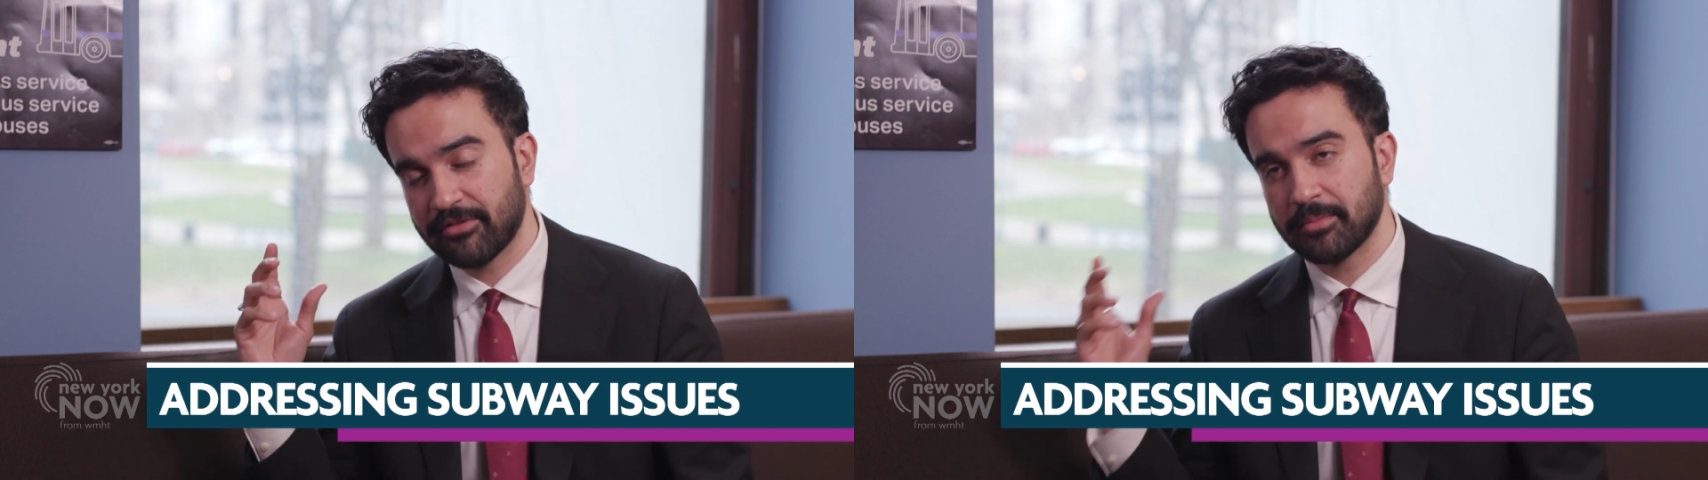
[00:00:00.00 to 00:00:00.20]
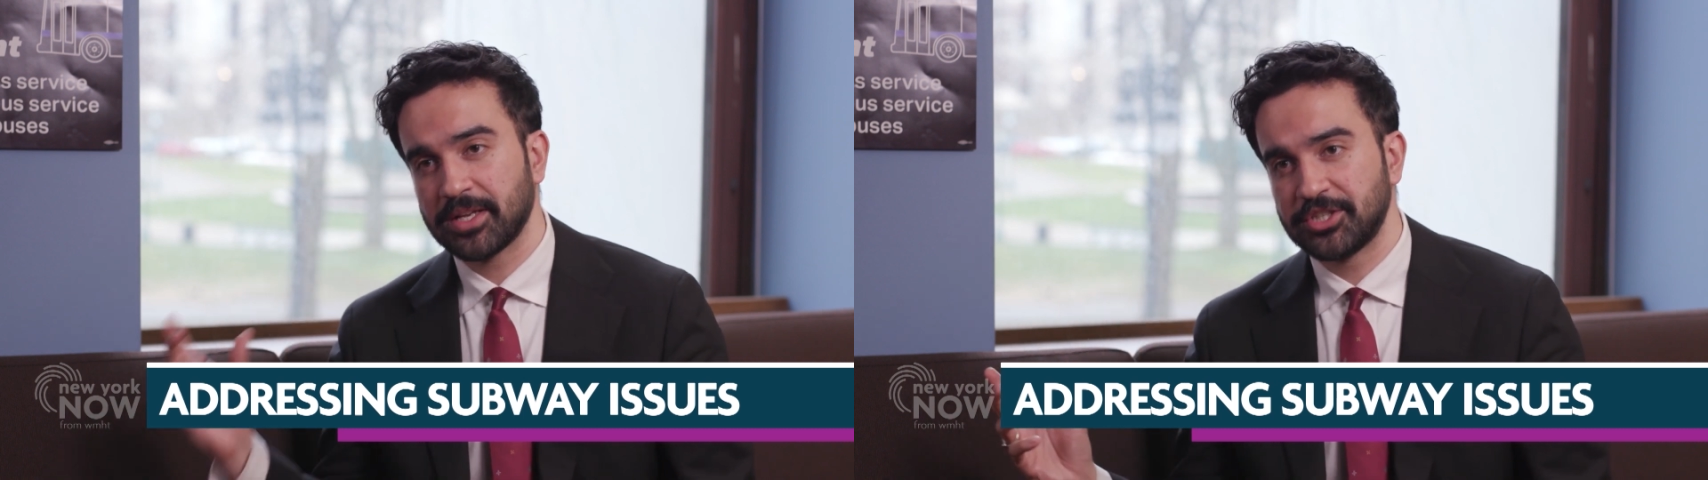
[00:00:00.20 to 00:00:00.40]

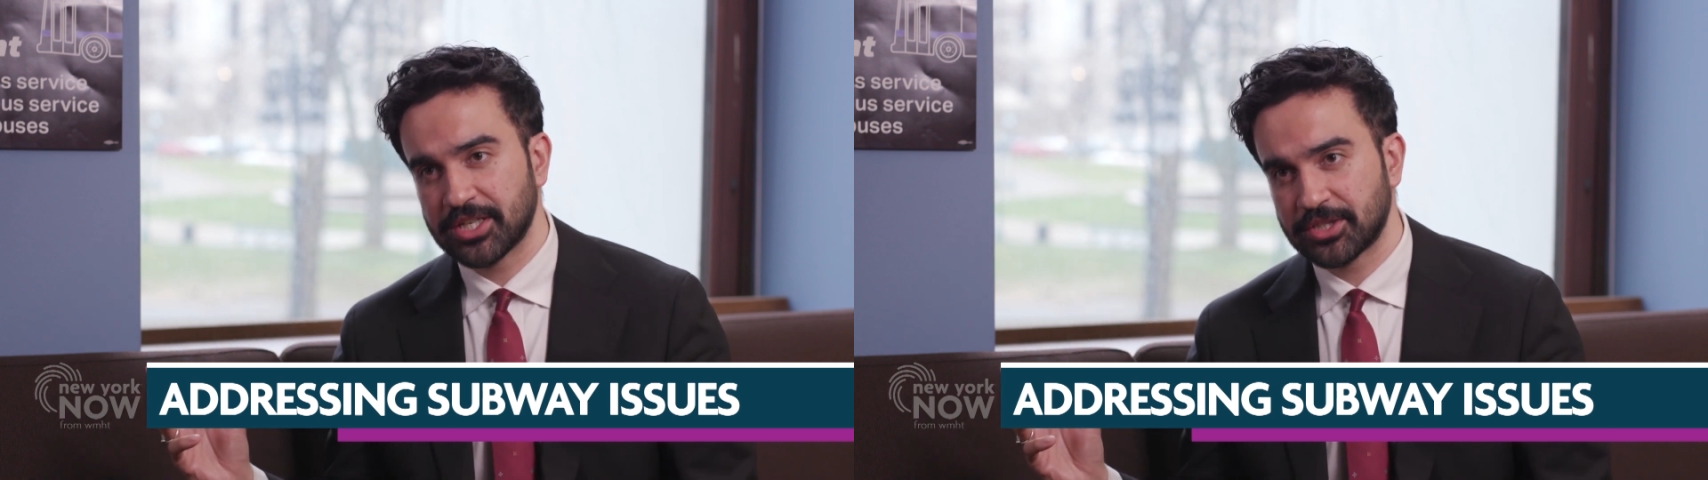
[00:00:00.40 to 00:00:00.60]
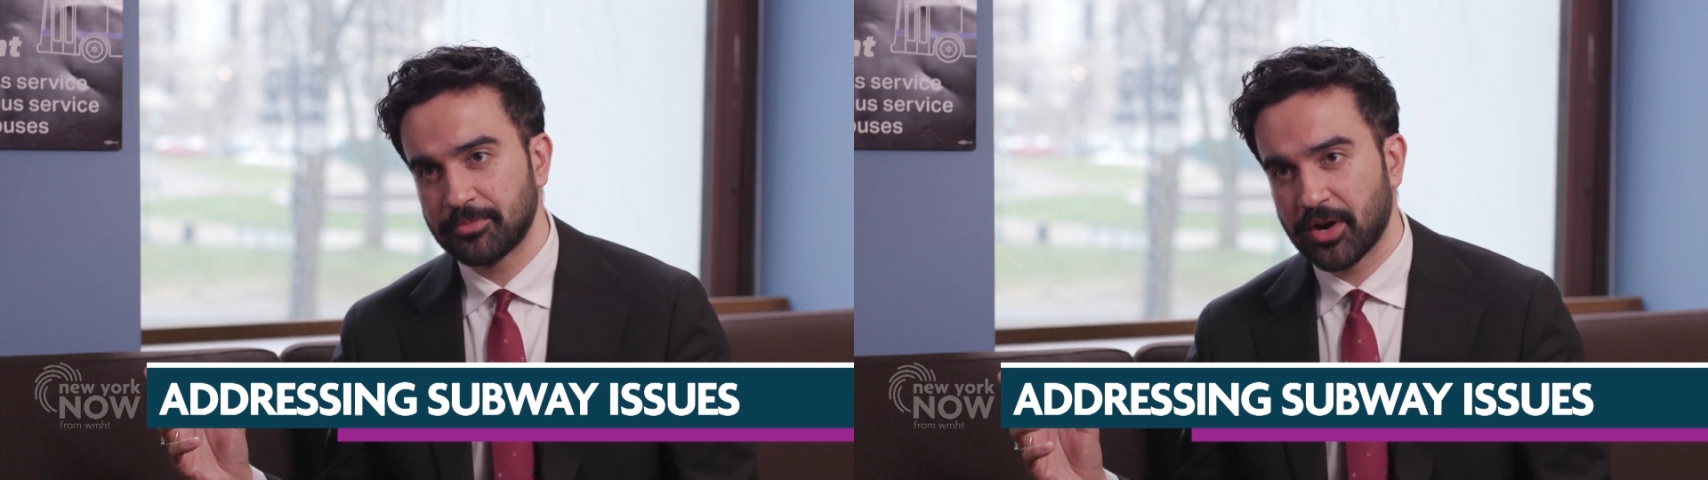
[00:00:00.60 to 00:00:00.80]
from
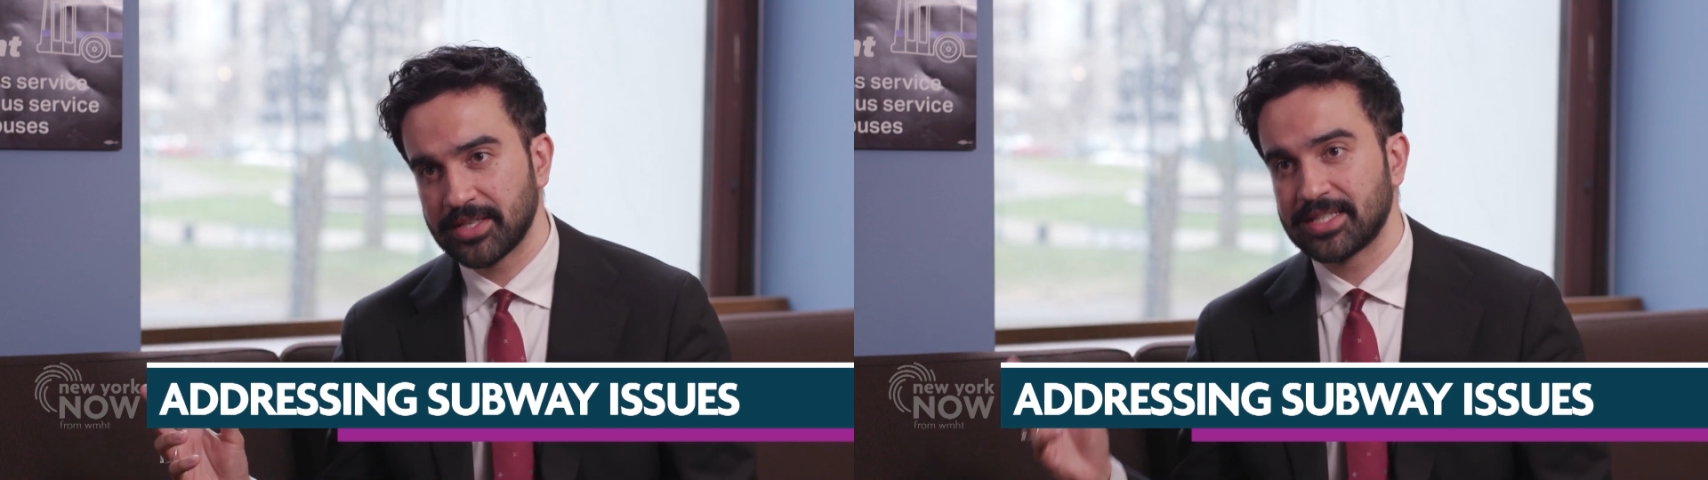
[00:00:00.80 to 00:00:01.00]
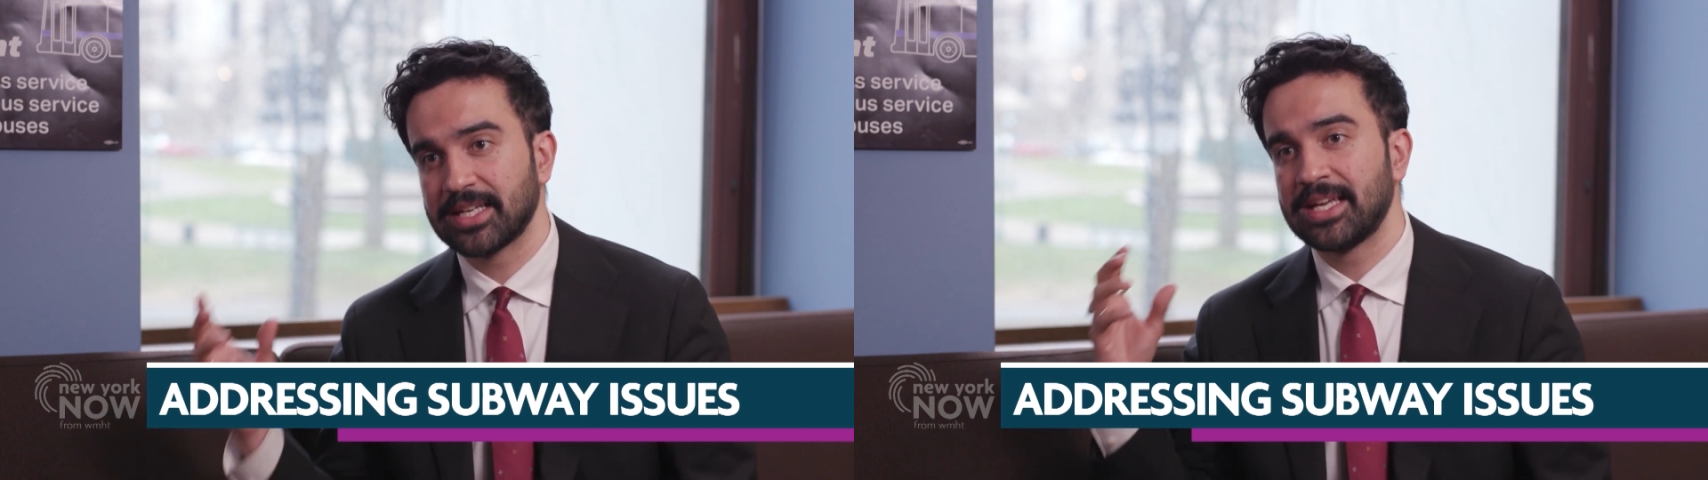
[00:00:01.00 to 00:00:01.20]
congestion
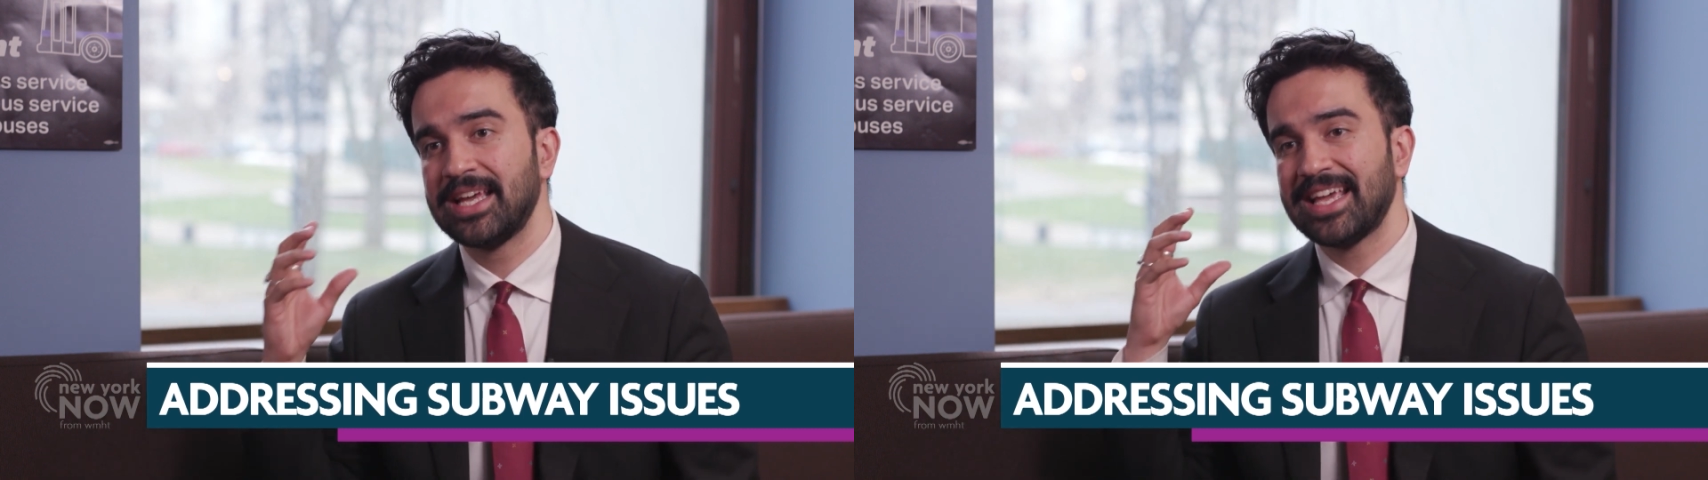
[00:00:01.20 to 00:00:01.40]
pricing.